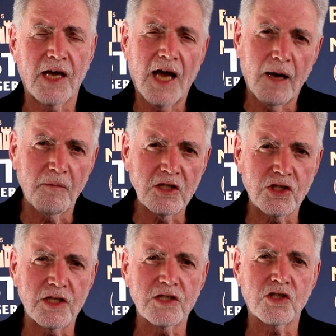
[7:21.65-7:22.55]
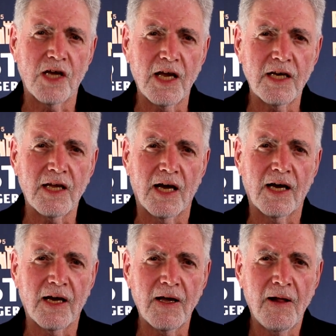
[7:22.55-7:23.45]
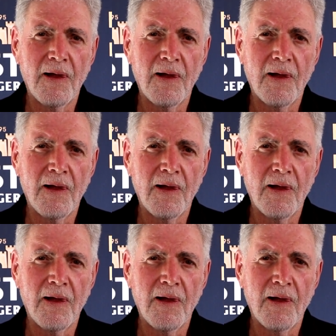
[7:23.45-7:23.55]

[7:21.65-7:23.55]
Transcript: Our mission is to end hunger,